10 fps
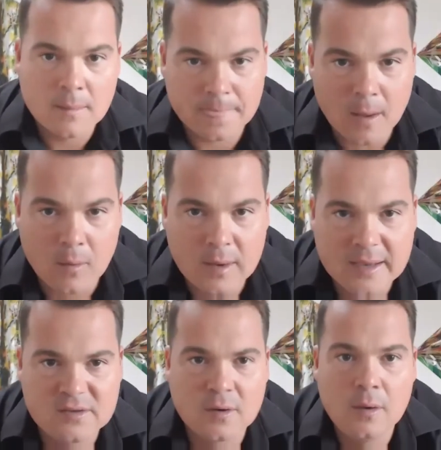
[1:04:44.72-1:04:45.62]
Okay,
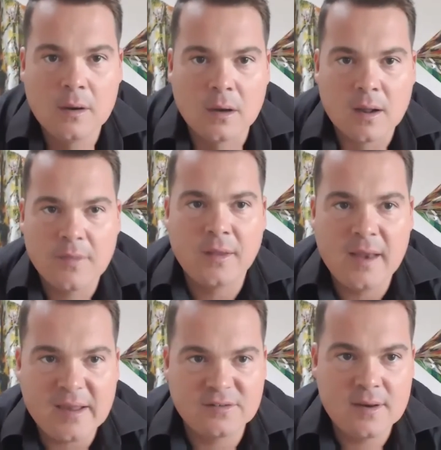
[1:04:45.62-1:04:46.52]
so look, the
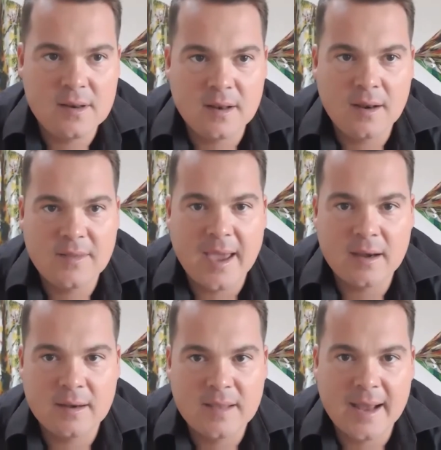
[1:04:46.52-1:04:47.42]
lesson
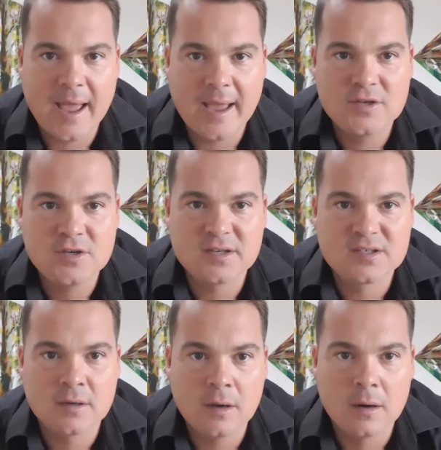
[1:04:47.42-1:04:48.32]
that I just
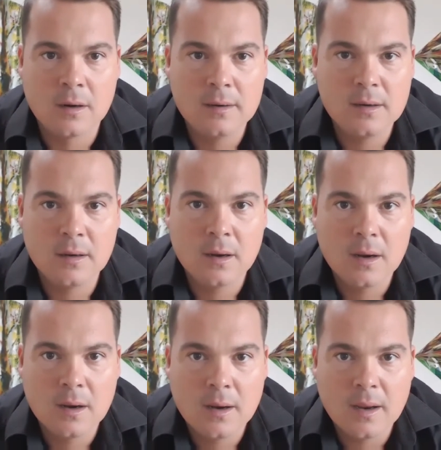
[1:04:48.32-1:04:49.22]
learned,
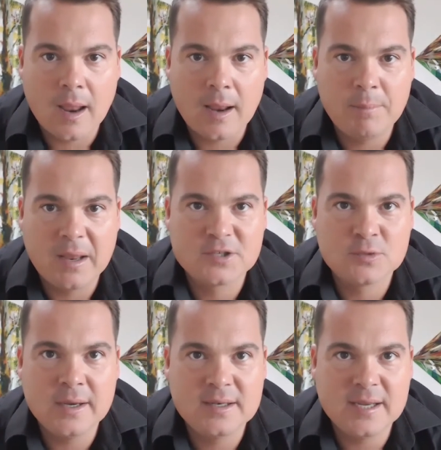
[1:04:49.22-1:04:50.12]
because we
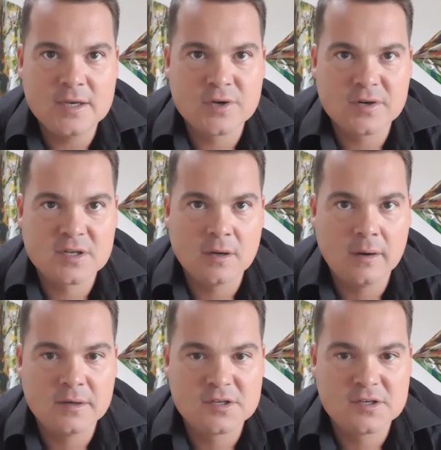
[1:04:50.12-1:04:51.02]
teachers learn
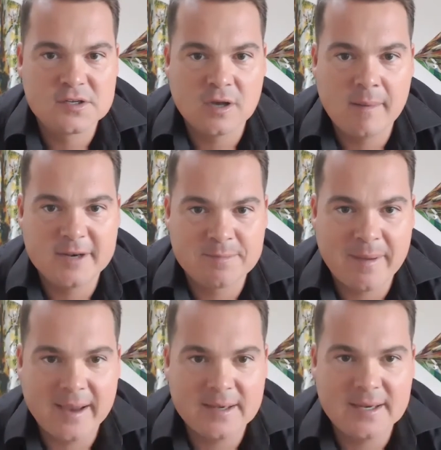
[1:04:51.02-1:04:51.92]
so much
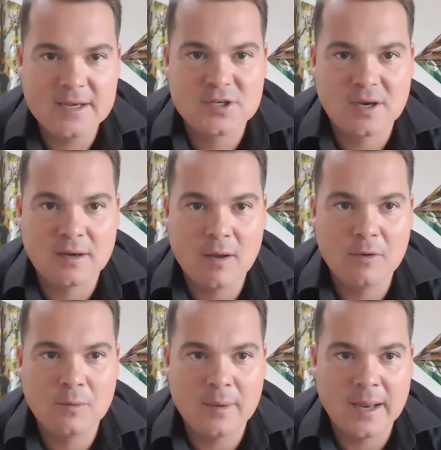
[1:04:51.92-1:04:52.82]
by teaching,
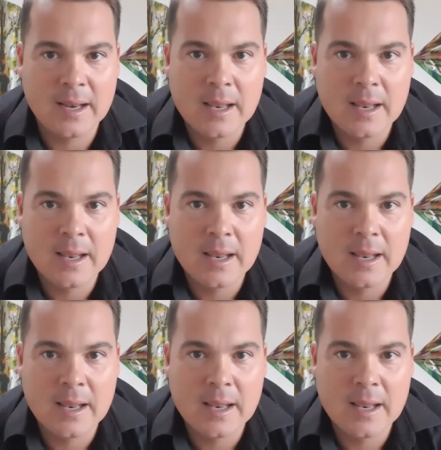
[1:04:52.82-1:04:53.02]
don't we?